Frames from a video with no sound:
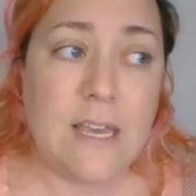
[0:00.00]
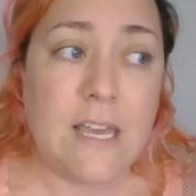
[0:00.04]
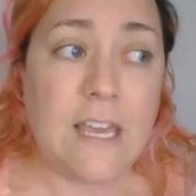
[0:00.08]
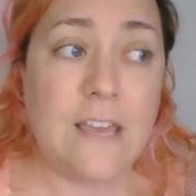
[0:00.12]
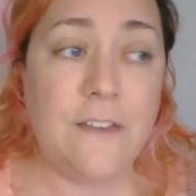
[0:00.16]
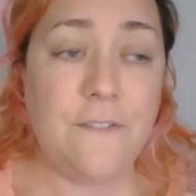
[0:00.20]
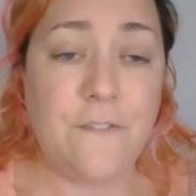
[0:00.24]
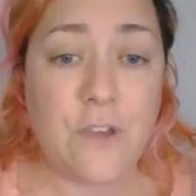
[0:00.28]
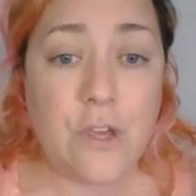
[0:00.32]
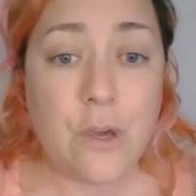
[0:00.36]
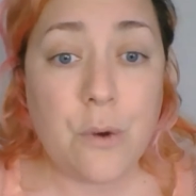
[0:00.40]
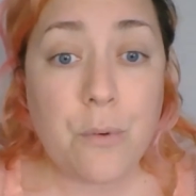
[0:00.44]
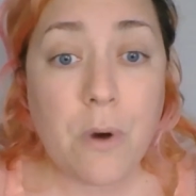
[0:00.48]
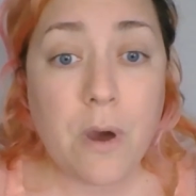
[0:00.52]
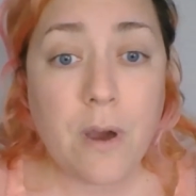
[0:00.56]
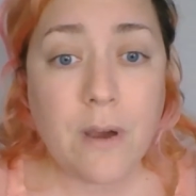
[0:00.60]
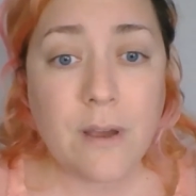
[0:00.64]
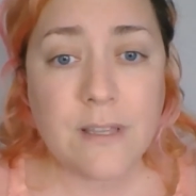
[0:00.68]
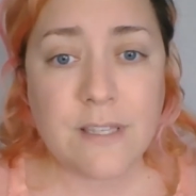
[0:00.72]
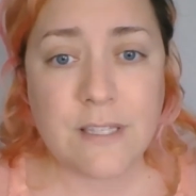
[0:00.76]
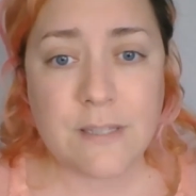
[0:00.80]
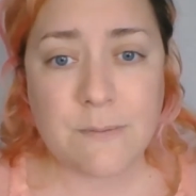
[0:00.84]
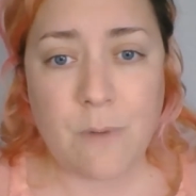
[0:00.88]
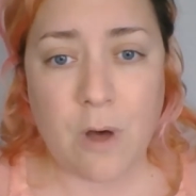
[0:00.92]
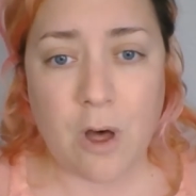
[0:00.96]
If you are
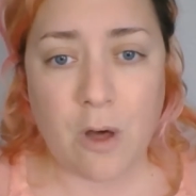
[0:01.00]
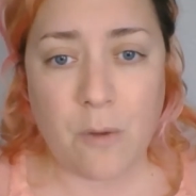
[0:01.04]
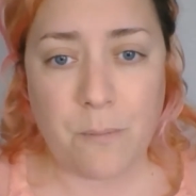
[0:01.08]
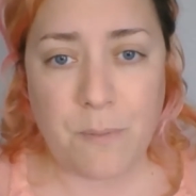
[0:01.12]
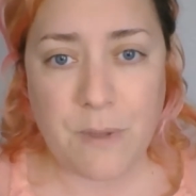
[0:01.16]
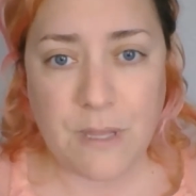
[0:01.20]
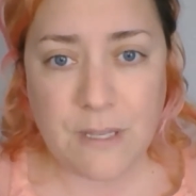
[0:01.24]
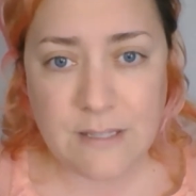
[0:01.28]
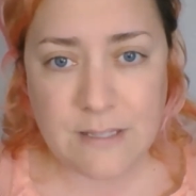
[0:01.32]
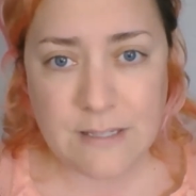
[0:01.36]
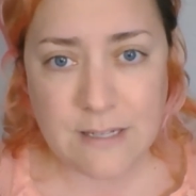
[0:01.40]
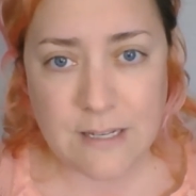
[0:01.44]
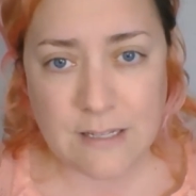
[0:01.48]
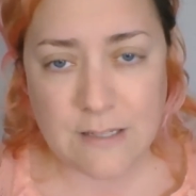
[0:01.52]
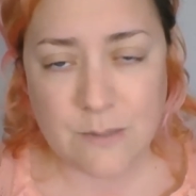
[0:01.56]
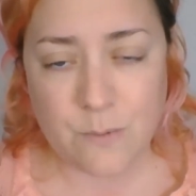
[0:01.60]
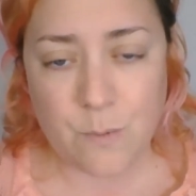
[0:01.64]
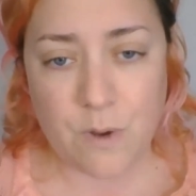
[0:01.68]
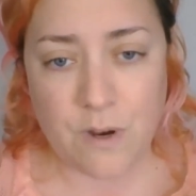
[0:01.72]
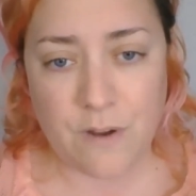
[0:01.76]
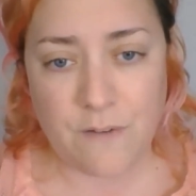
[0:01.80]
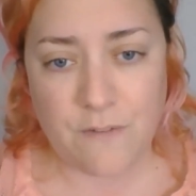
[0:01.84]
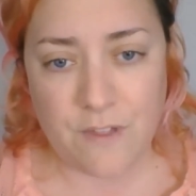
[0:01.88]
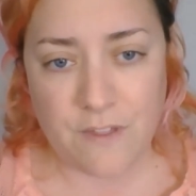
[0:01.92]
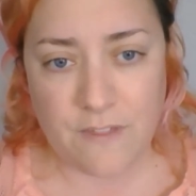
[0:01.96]
a small business,
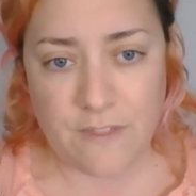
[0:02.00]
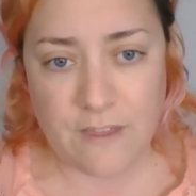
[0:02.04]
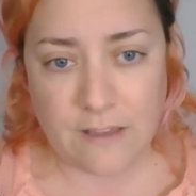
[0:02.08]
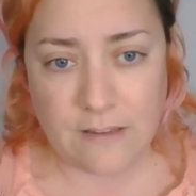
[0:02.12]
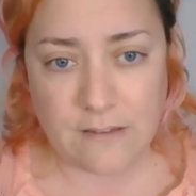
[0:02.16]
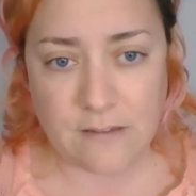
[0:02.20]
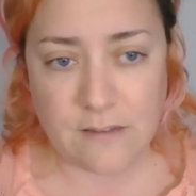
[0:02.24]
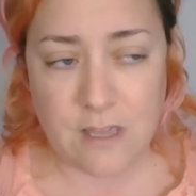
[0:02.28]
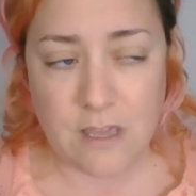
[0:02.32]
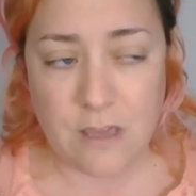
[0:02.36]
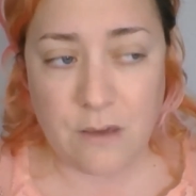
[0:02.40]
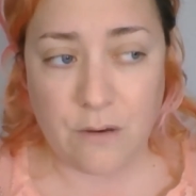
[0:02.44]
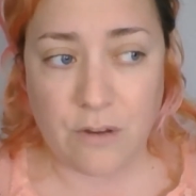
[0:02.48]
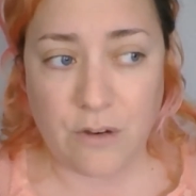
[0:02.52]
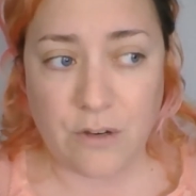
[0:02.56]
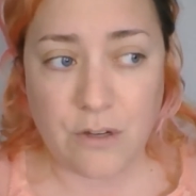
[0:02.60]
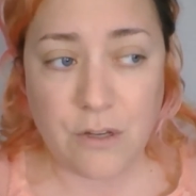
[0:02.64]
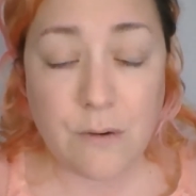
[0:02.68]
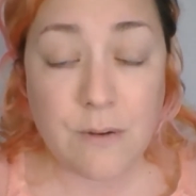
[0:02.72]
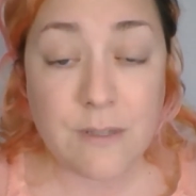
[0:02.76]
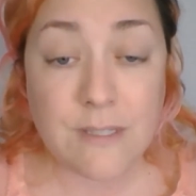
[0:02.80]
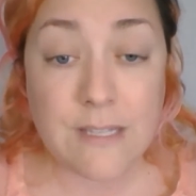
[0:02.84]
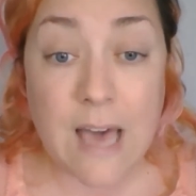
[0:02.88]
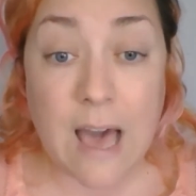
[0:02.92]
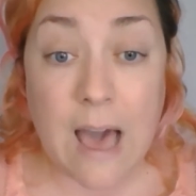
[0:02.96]
one of the things that you can
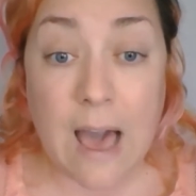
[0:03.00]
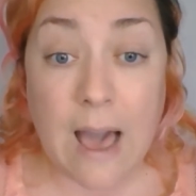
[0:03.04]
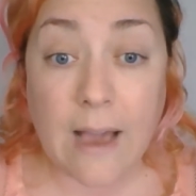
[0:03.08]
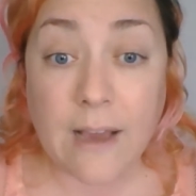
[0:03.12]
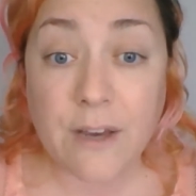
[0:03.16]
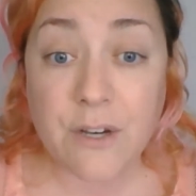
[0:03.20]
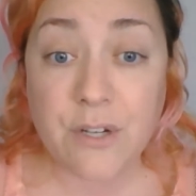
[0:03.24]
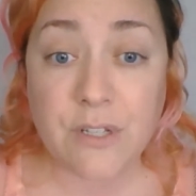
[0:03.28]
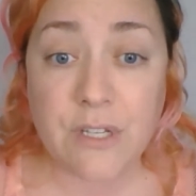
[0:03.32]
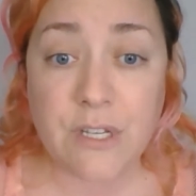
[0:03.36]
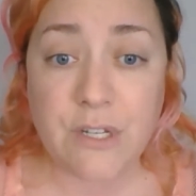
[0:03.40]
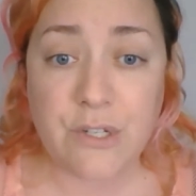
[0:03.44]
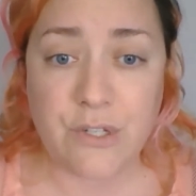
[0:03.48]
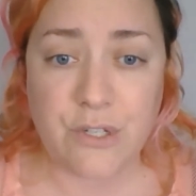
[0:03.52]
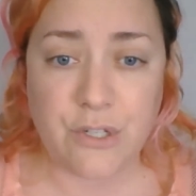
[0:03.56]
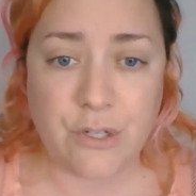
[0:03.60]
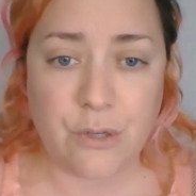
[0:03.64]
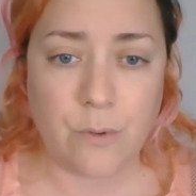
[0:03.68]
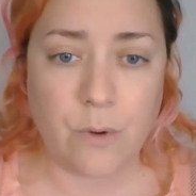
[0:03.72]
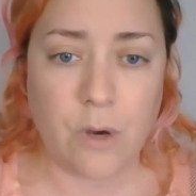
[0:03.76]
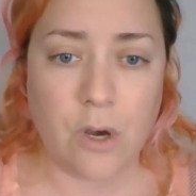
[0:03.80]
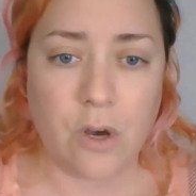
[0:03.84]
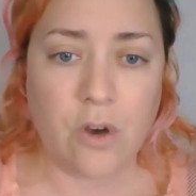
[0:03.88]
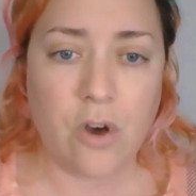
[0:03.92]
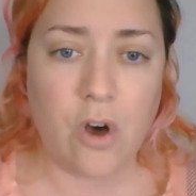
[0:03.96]
do is actually
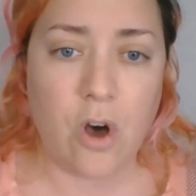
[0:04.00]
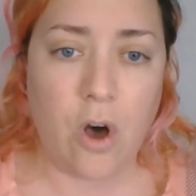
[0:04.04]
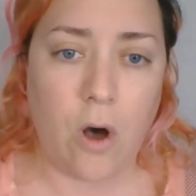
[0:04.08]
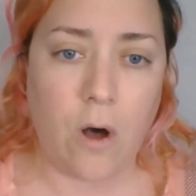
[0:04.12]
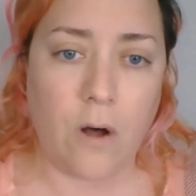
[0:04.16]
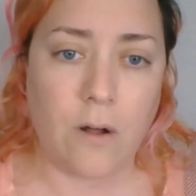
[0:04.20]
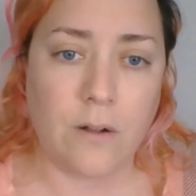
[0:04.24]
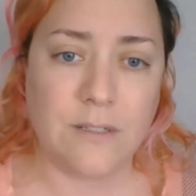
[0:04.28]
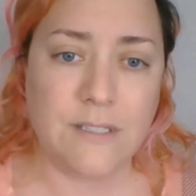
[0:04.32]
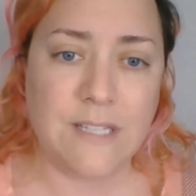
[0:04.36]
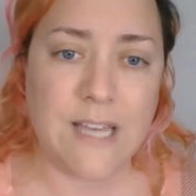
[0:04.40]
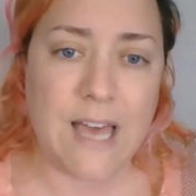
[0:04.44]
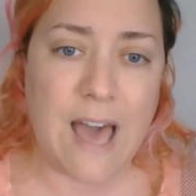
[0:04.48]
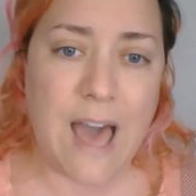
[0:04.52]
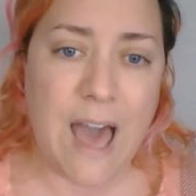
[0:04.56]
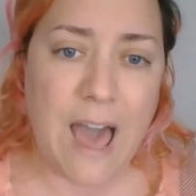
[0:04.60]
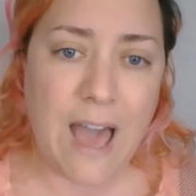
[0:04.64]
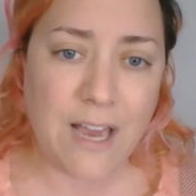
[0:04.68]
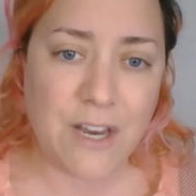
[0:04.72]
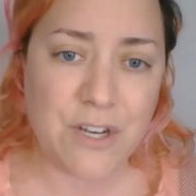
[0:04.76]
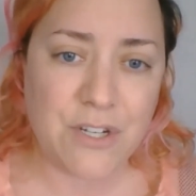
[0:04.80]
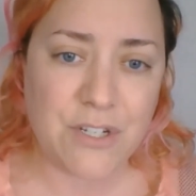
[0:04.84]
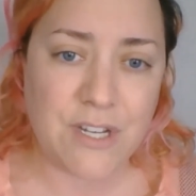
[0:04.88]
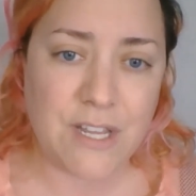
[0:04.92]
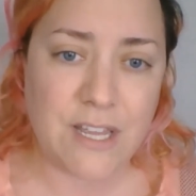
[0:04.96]
do a call to
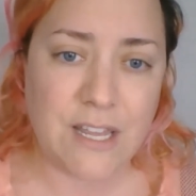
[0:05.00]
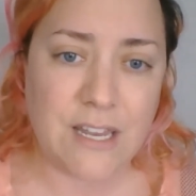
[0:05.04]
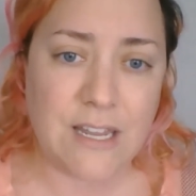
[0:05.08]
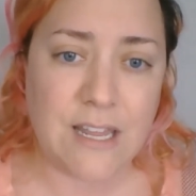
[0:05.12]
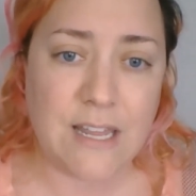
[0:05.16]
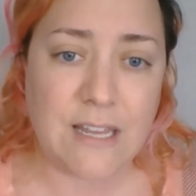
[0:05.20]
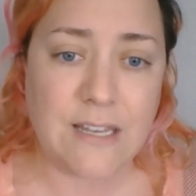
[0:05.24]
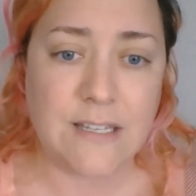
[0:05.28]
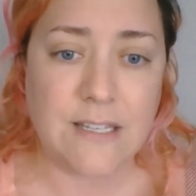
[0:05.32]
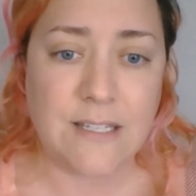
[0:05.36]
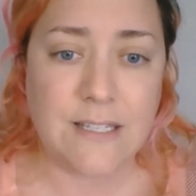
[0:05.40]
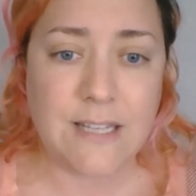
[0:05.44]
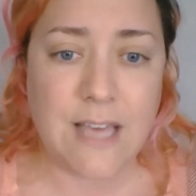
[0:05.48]
action and